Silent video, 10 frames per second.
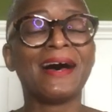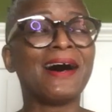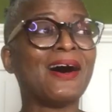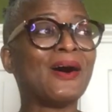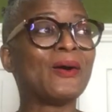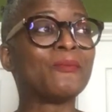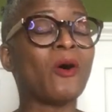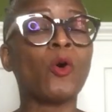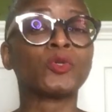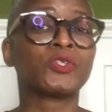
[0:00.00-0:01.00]

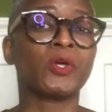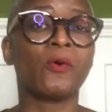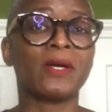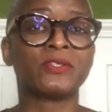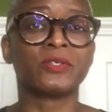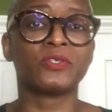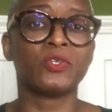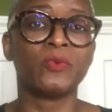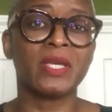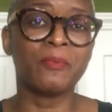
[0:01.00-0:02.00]
Also, I took a
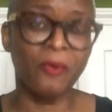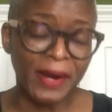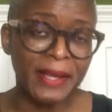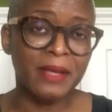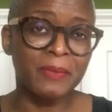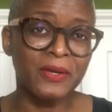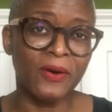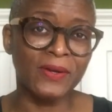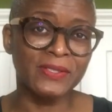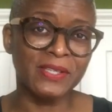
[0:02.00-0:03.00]
2-week break
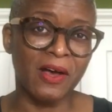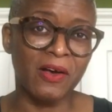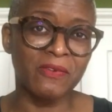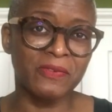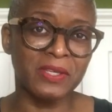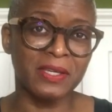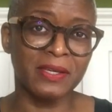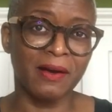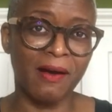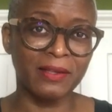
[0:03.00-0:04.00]
because of
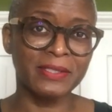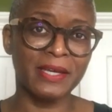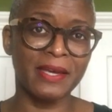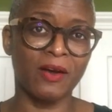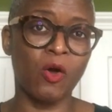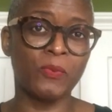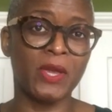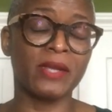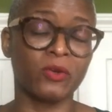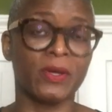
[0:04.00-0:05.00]
the holiday. I hope you
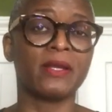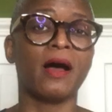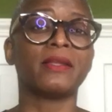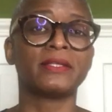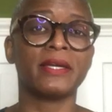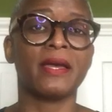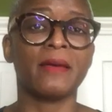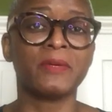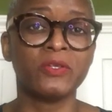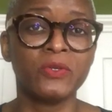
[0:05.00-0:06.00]
had a great holiday.
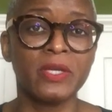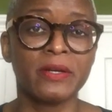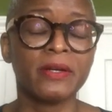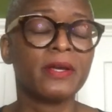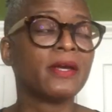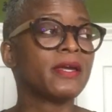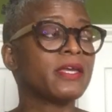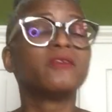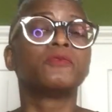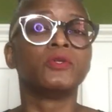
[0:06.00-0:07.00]
Happy New Year
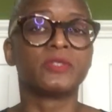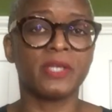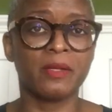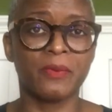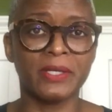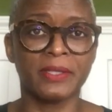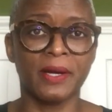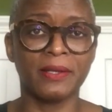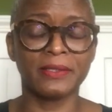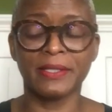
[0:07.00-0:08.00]
if you celebrate the
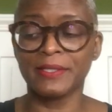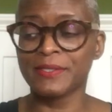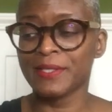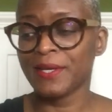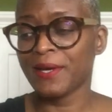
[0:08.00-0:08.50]
holidays.